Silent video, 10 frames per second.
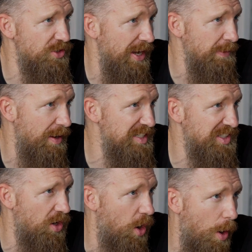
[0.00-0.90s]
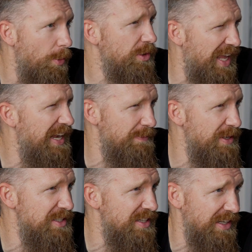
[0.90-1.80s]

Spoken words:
So I could probably start almost any business.